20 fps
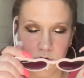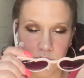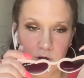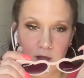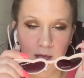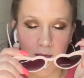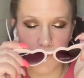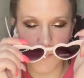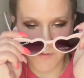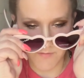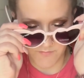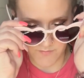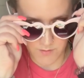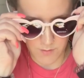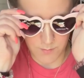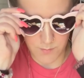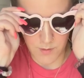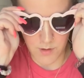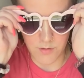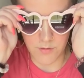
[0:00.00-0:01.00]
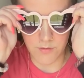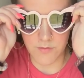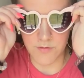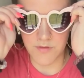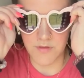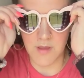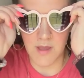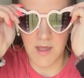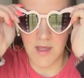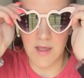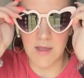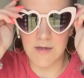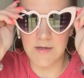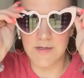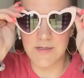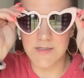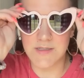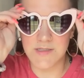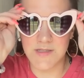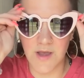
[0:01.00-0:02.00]
grab for both.
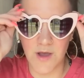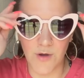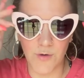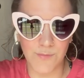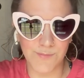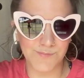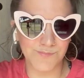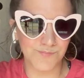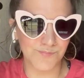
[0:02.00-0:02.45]
And so